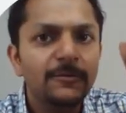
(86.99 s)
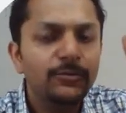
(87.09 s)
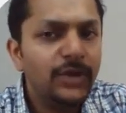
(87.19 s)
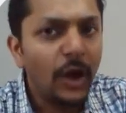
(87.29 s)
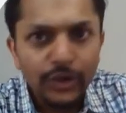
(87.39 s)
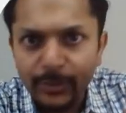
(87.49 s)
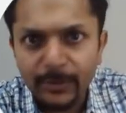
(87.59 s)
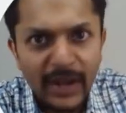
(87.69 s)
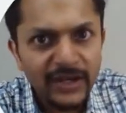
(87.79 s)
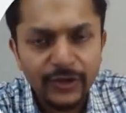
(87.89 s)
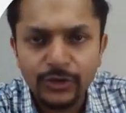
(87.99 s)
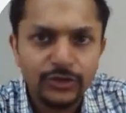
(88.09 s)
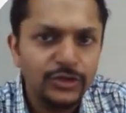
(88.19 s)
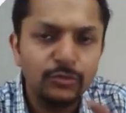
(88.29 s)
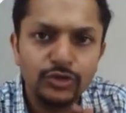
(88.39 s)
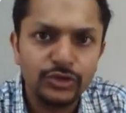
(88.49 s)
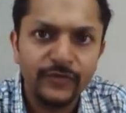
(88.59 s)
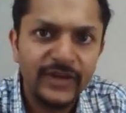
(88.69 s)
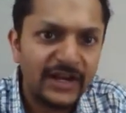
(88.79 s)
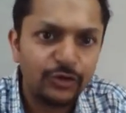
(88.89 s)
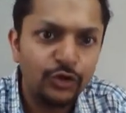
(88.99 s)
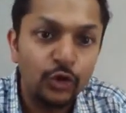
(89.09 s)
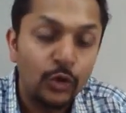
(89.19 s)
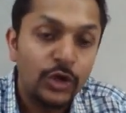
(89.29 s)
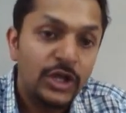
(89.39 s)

now the perpendicular to the motion of electron no